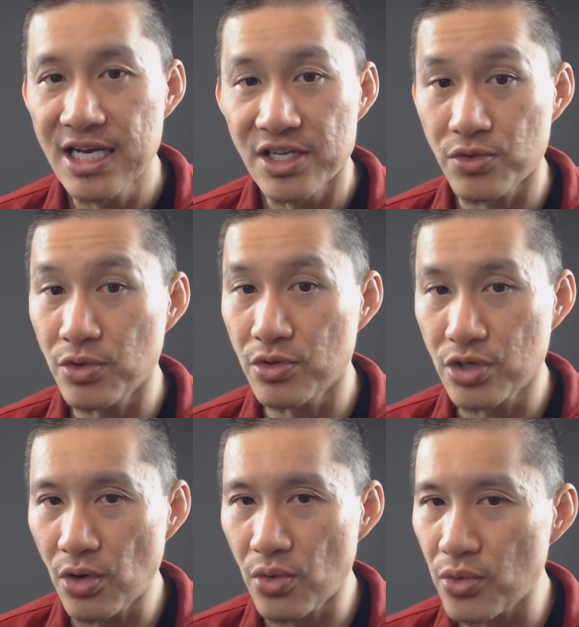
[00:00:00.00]
So you
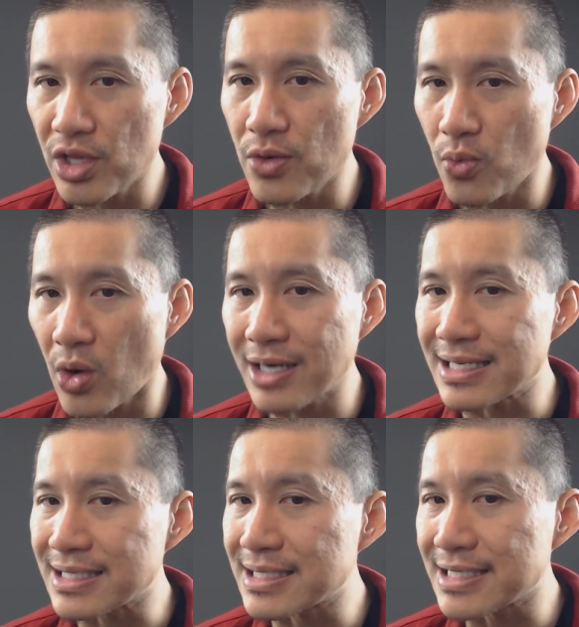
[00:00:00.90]
don't really want
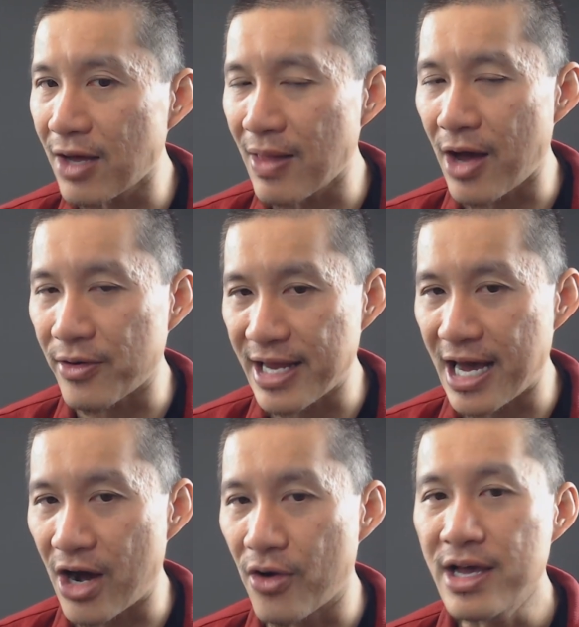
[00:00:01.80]
to sell out
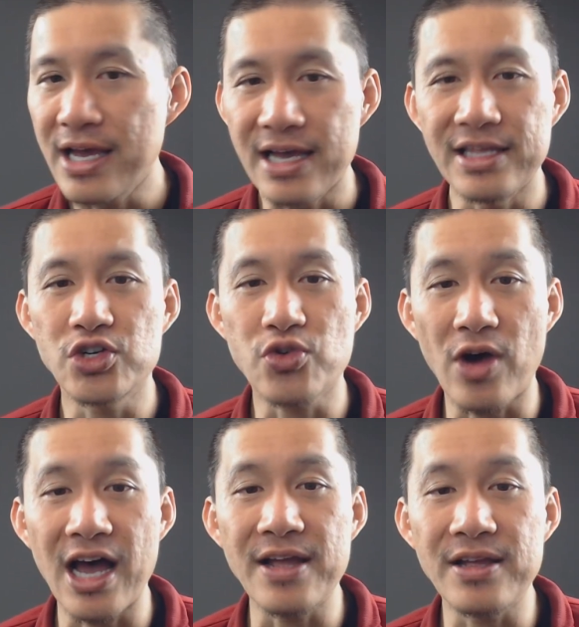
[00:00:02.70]
now and then
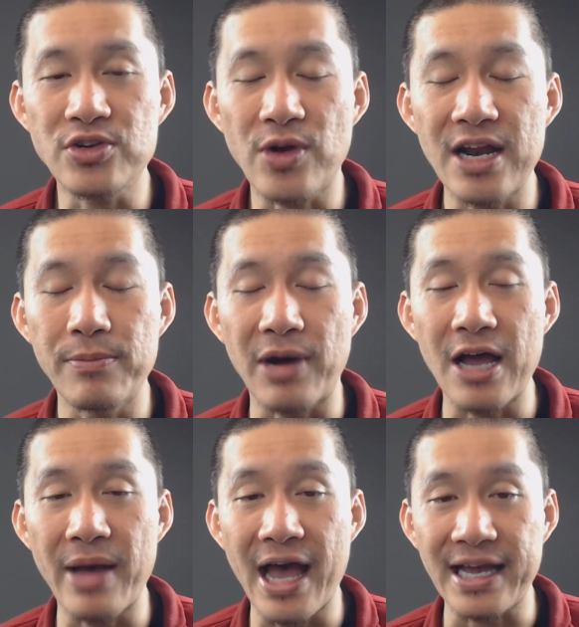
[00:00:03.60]
try to
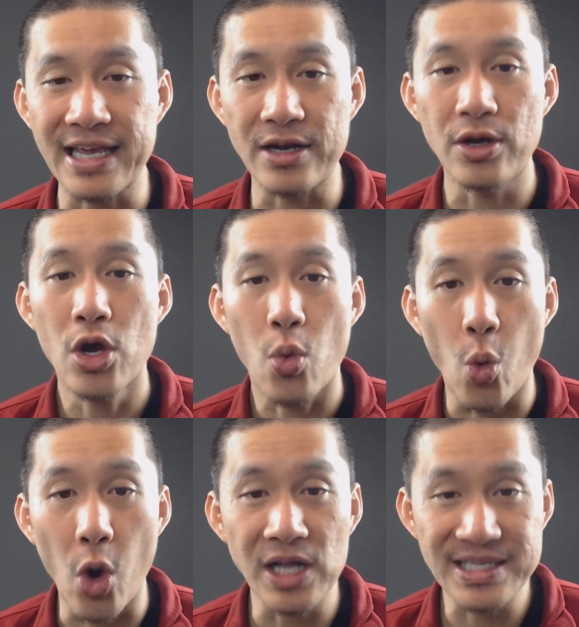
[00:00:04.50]
buy back in
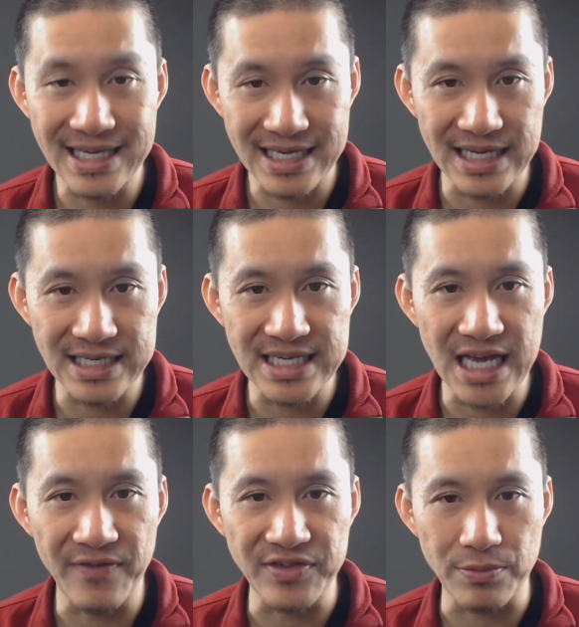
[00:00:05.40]
once the
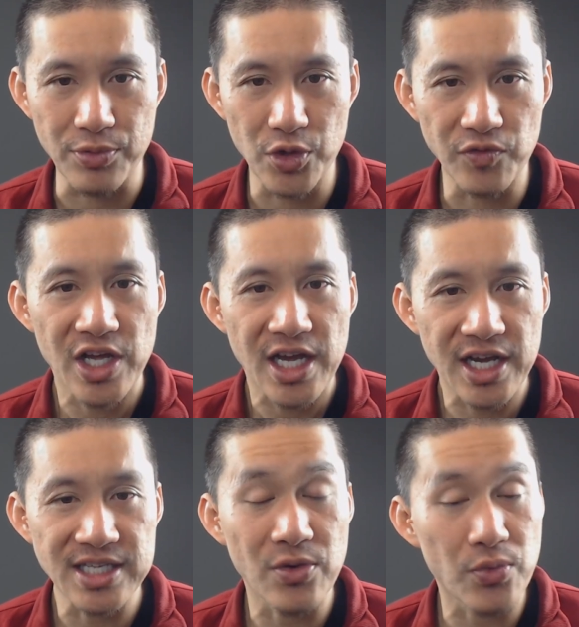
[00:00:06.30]
ETF is approved,
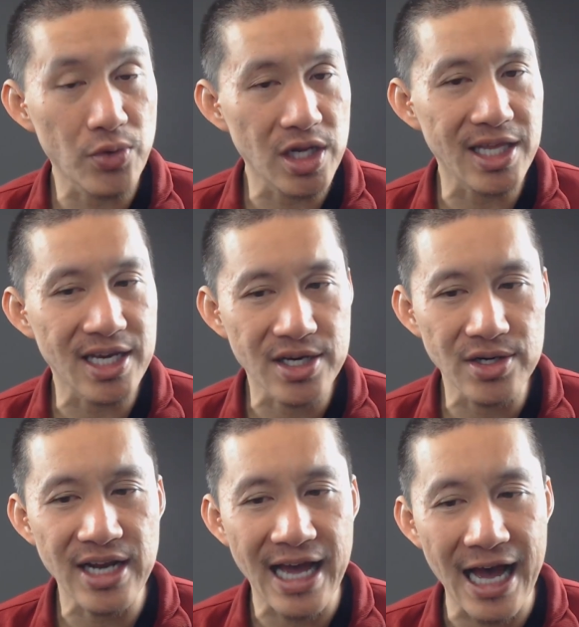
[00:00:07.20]
because it really
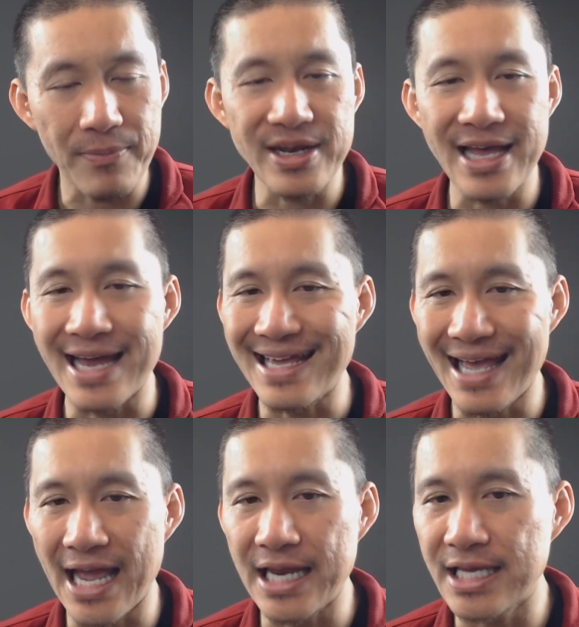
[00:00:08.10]
could happen at
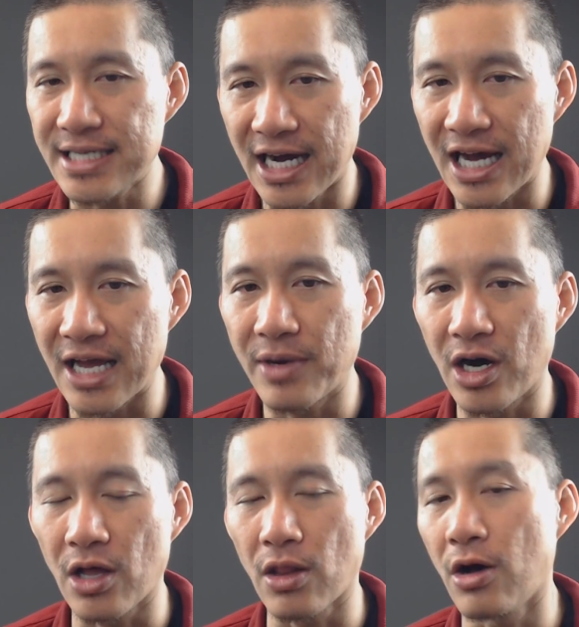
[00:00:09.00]
any time
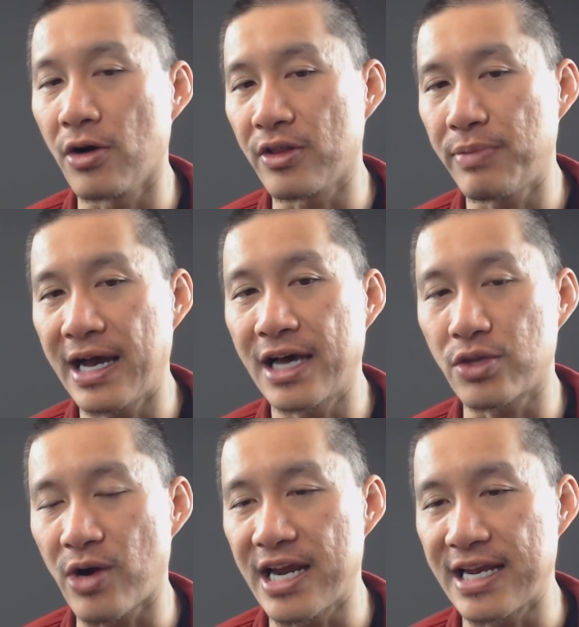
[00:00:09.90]
along the path
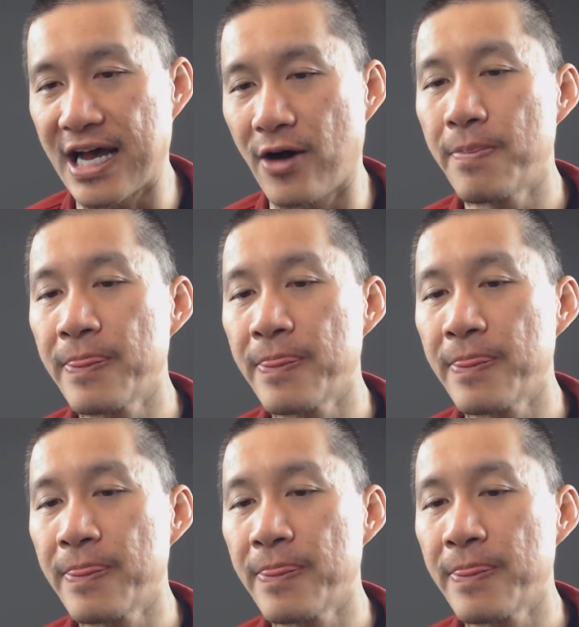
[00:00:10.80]
right now.